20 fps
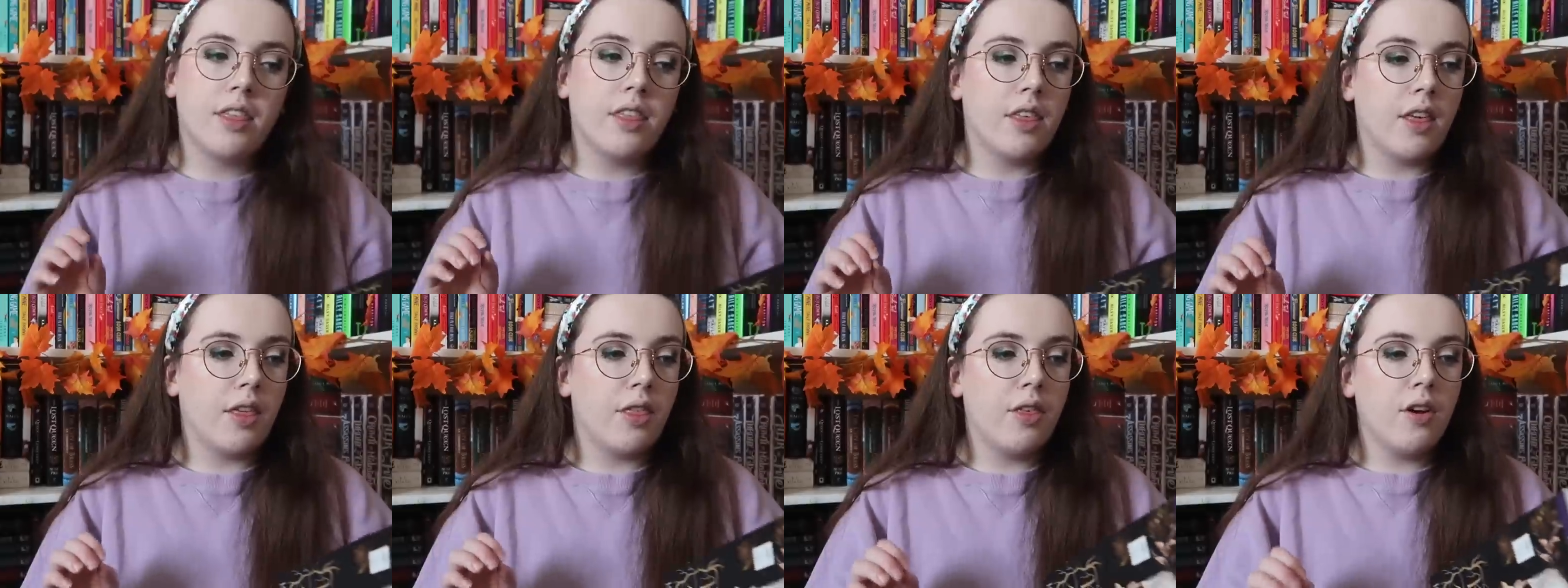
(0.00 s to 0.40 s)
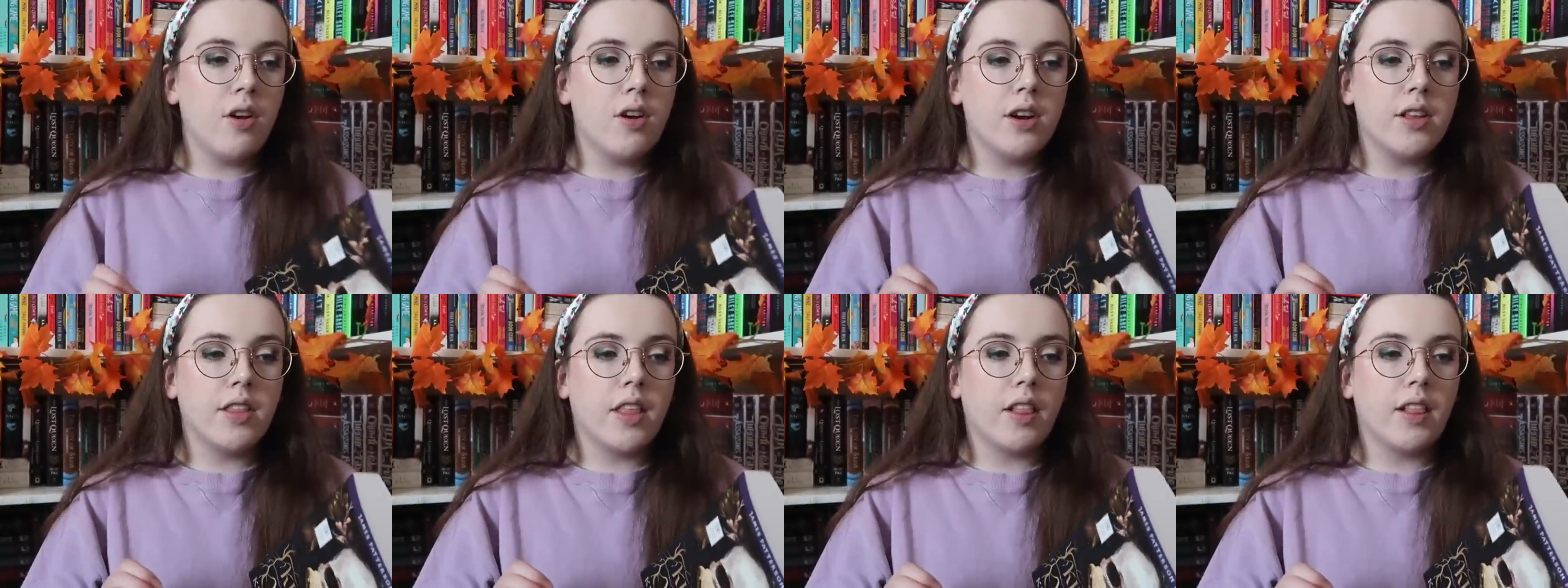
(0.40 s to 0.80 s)
The
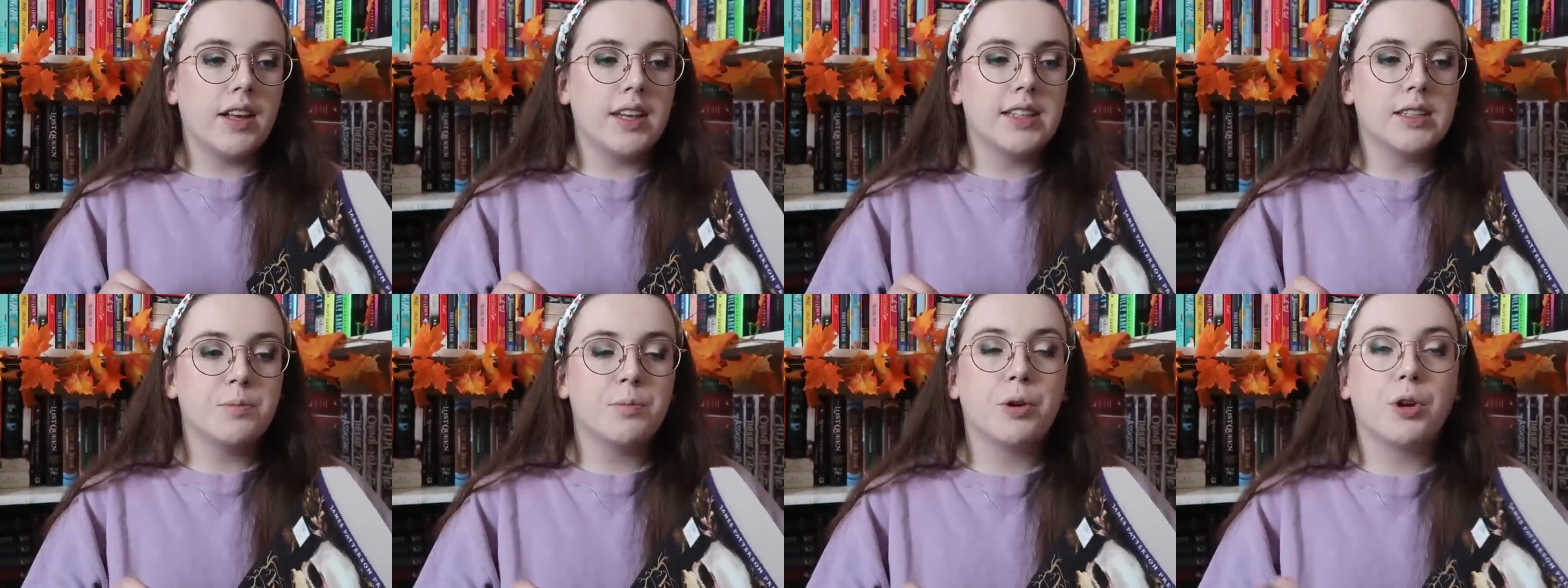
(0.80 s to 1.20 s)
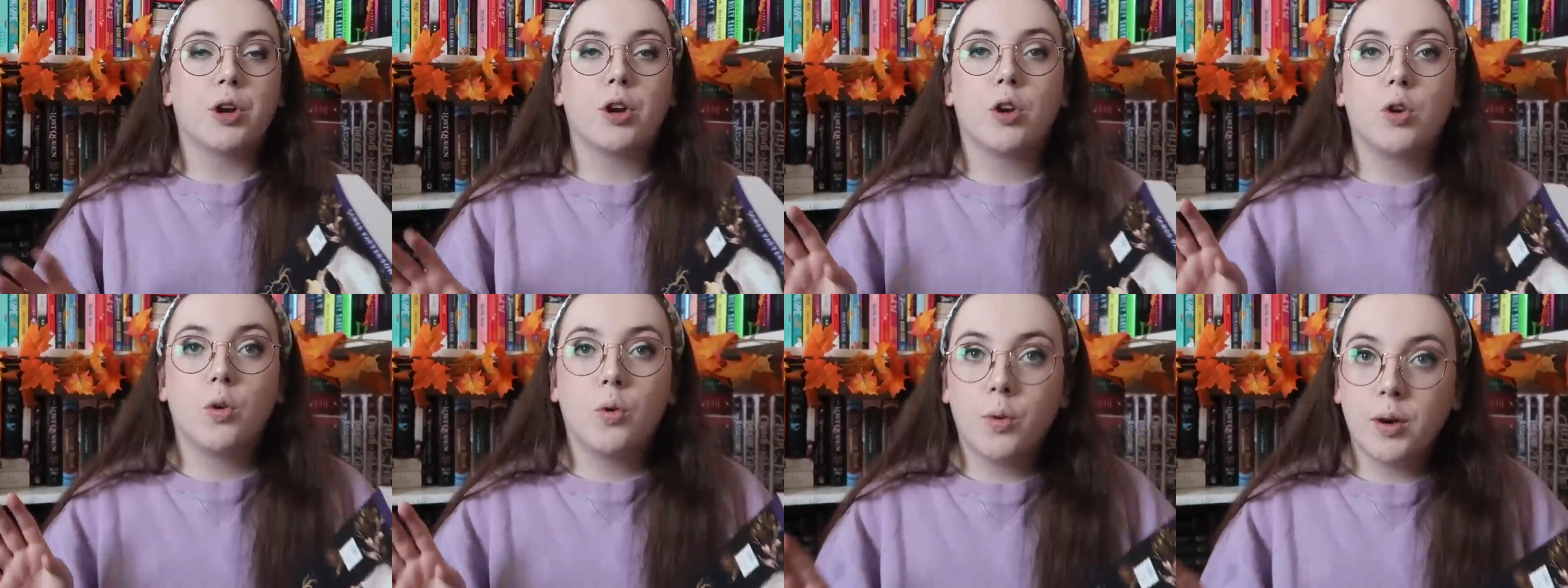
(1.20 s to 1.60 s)
third and the last book
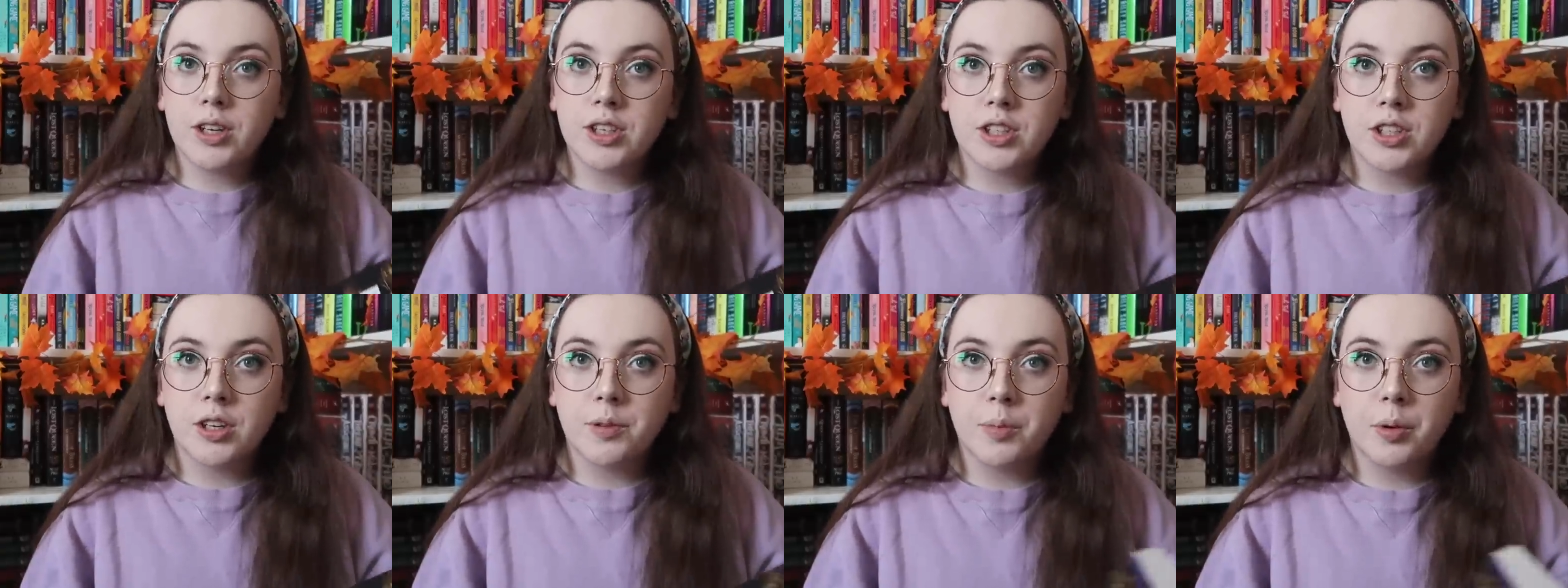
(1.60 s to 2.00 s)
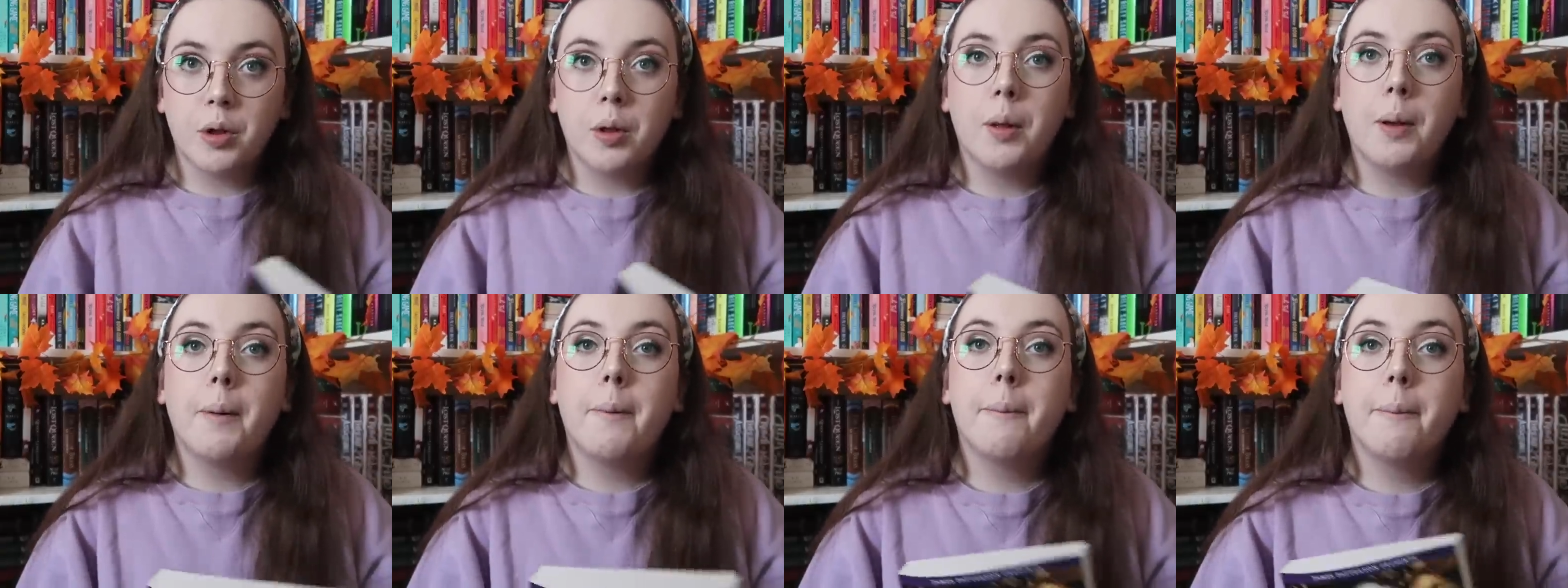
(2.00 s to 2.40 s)
are
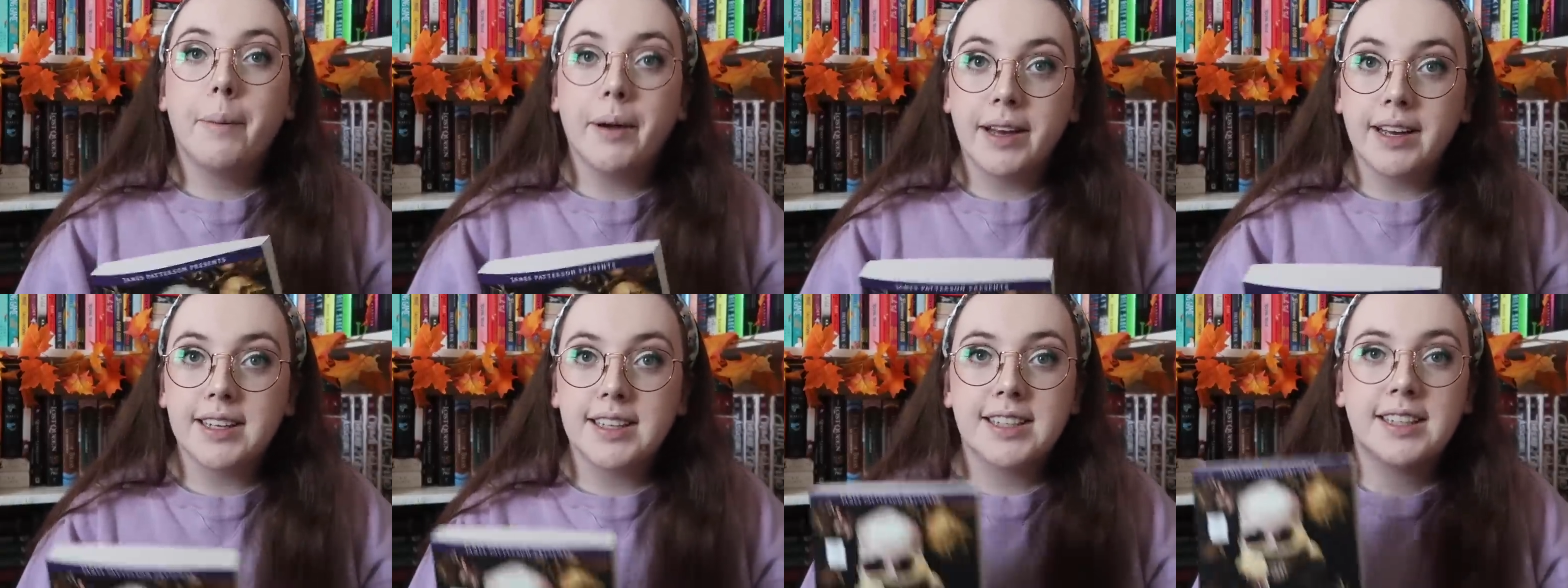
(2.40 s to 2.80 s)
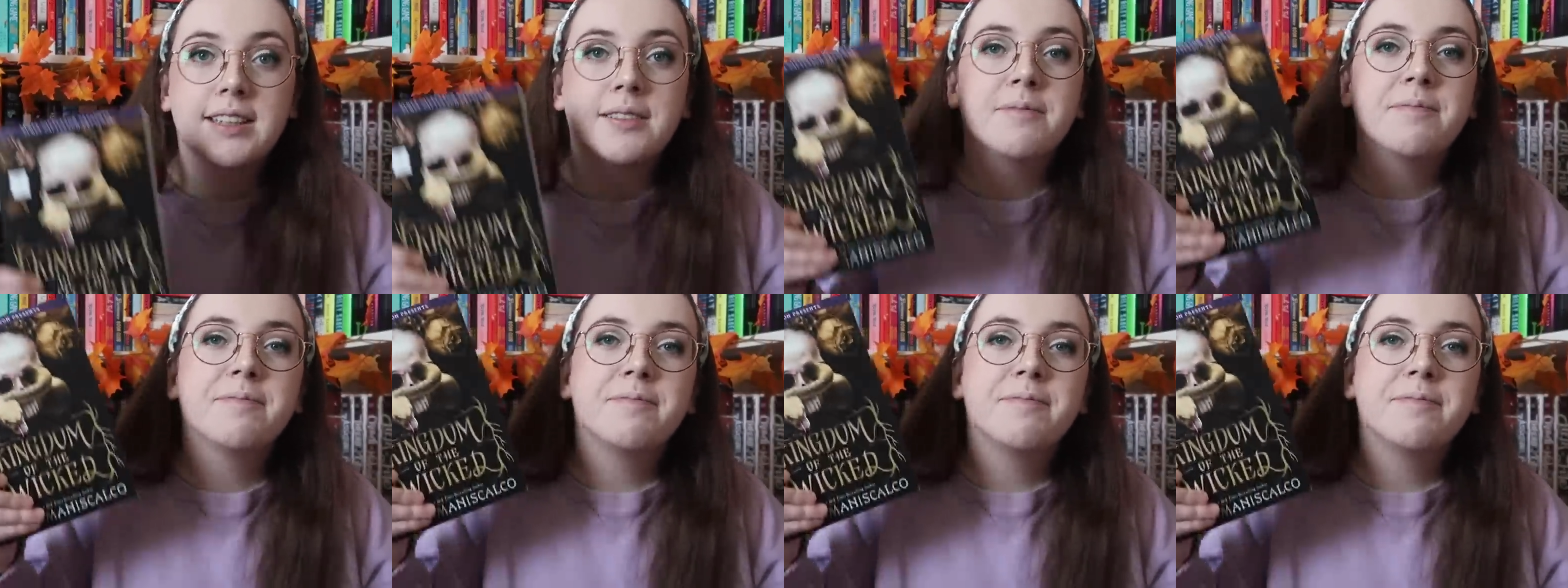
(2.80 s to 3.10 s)
questionable, but